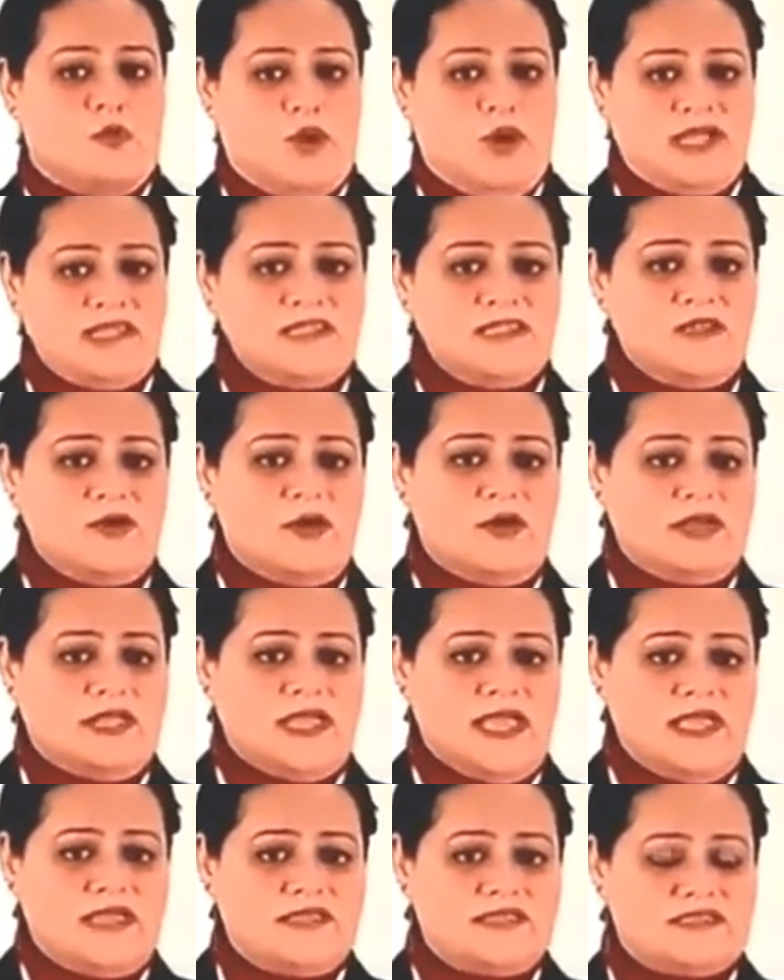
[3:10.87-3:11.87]
One
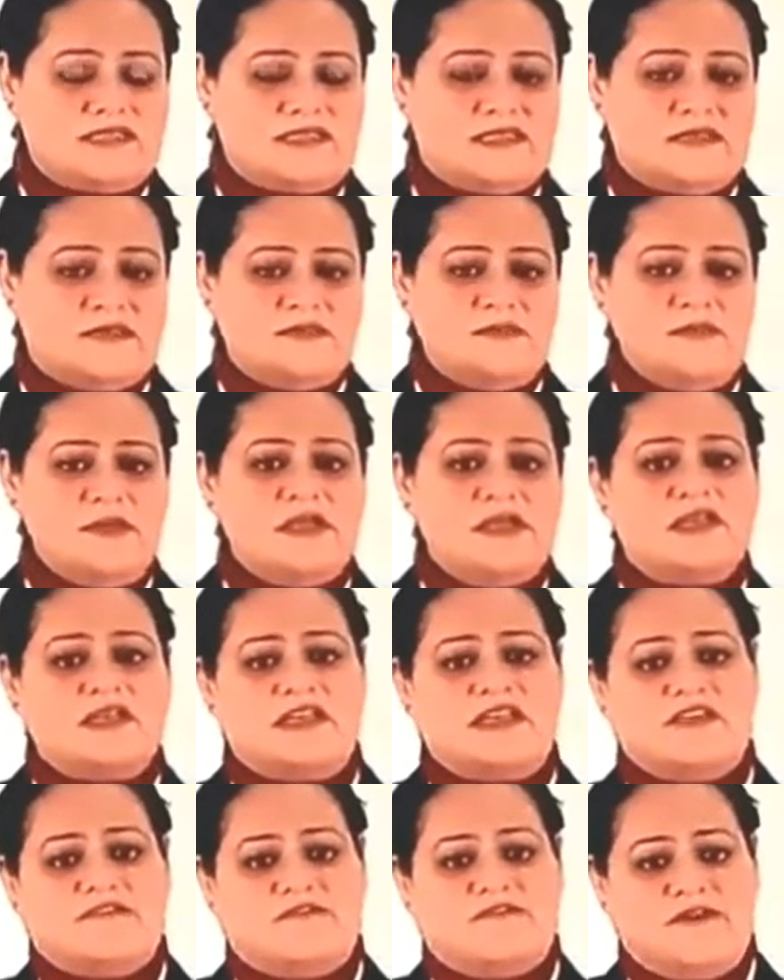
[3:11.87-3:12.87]
organism
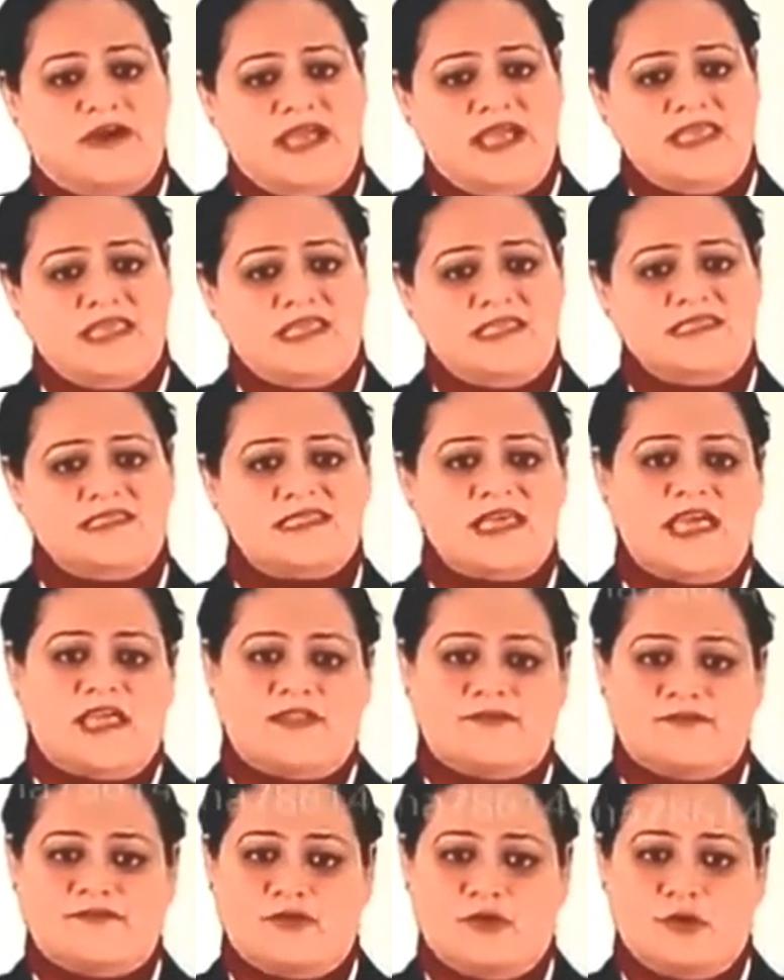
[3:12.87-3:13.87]
divides
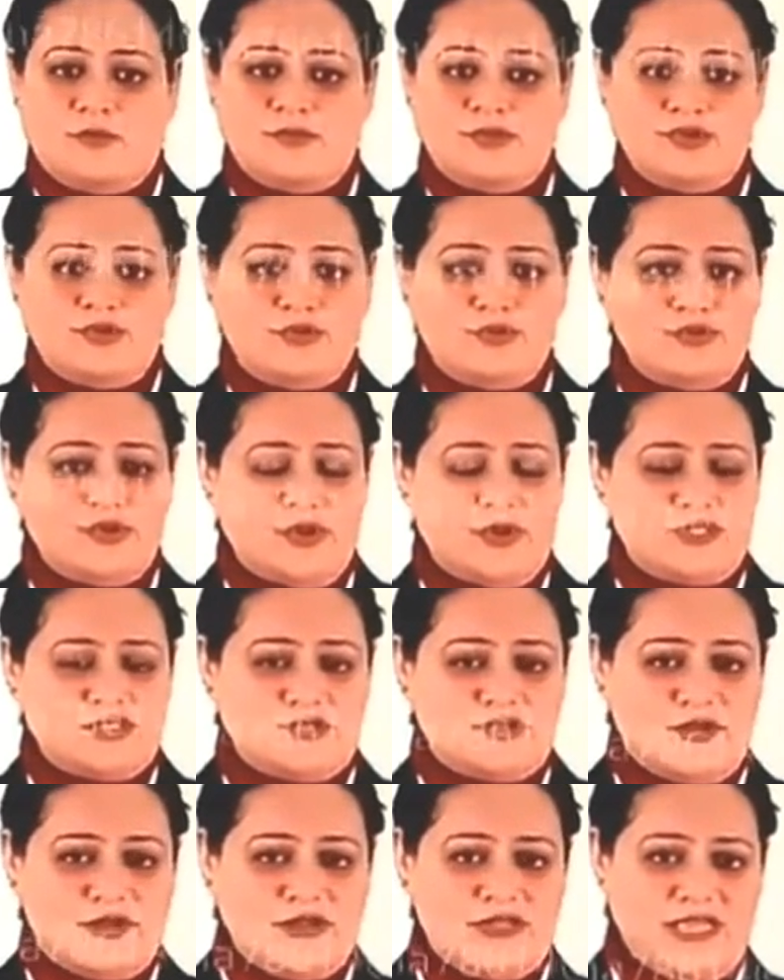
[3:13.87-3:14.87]
and forms two
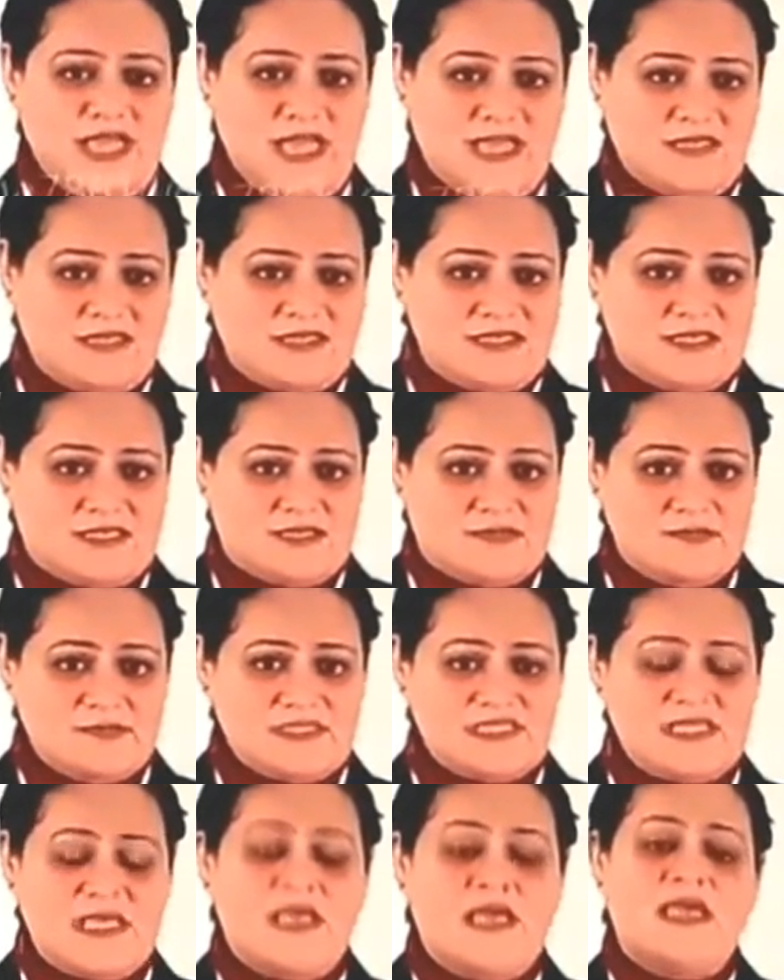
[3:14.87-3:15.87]
daughter
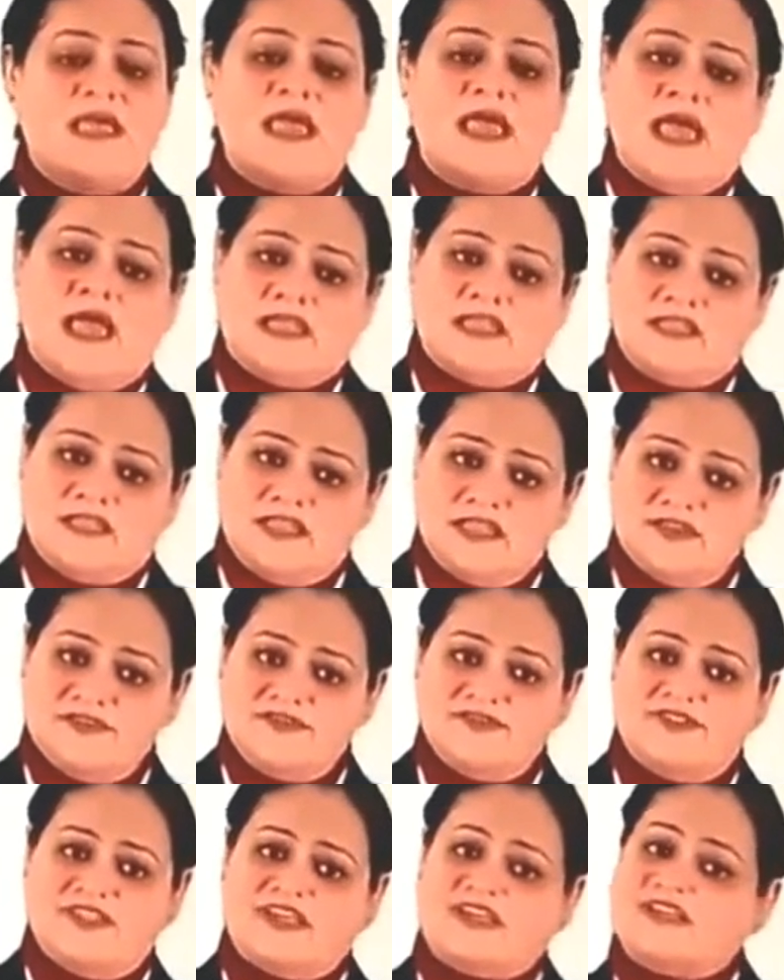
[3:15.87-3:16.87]
organisms, and
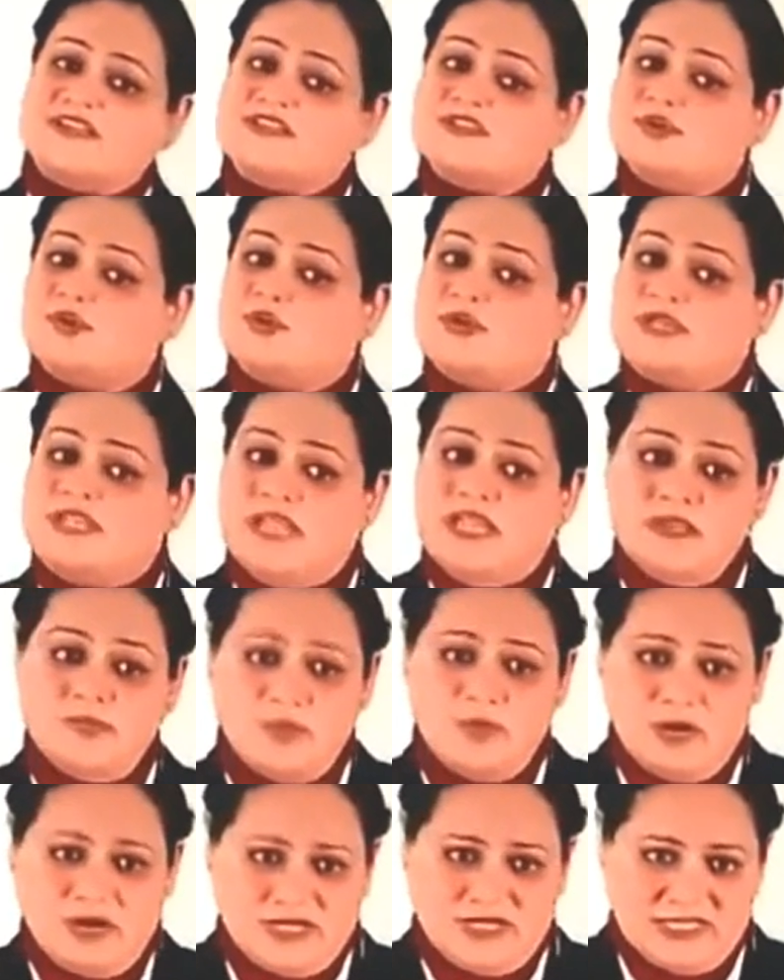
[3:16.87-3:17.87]
if there is no dead
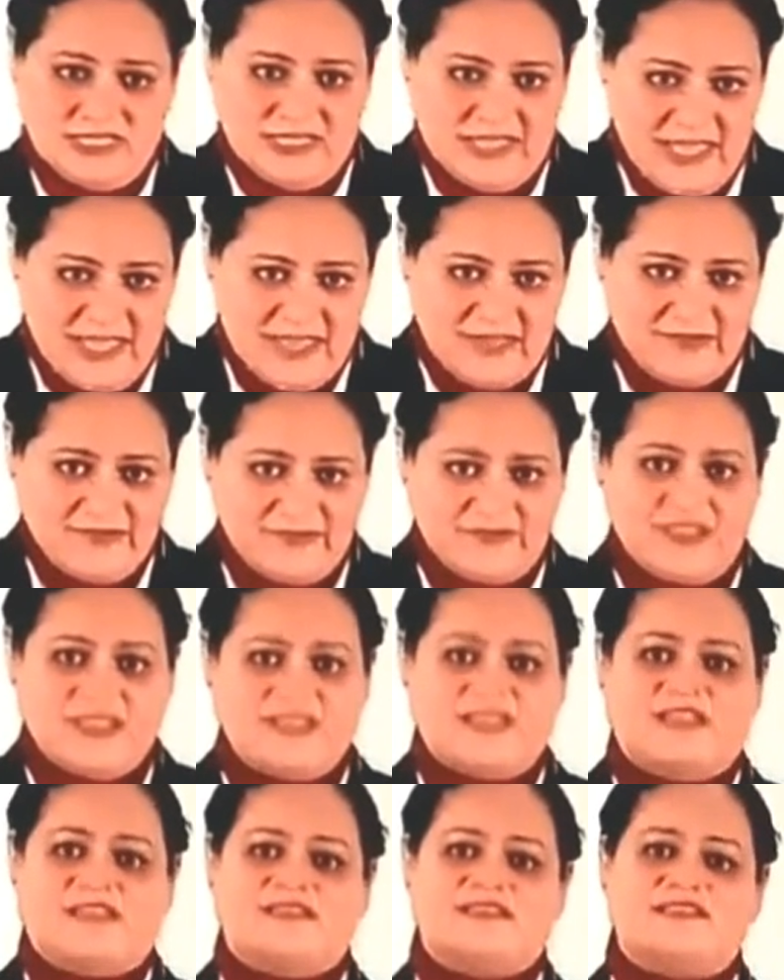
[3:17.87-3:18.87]
body left,
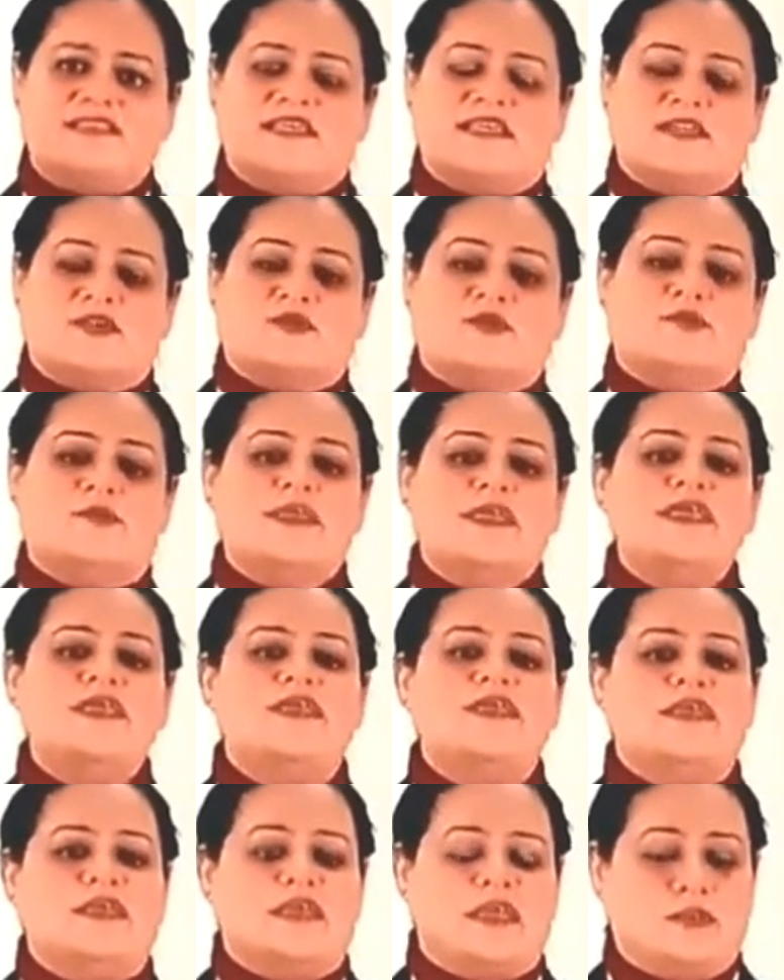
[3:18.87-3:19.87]
it is said to be
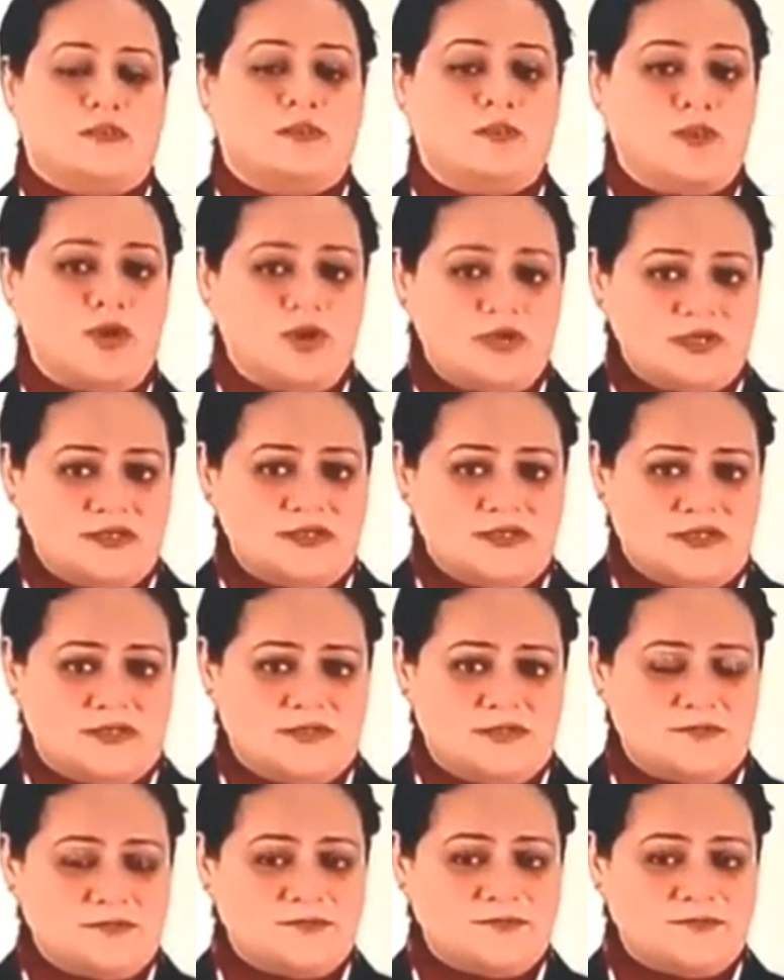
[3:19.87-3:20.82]
immortal.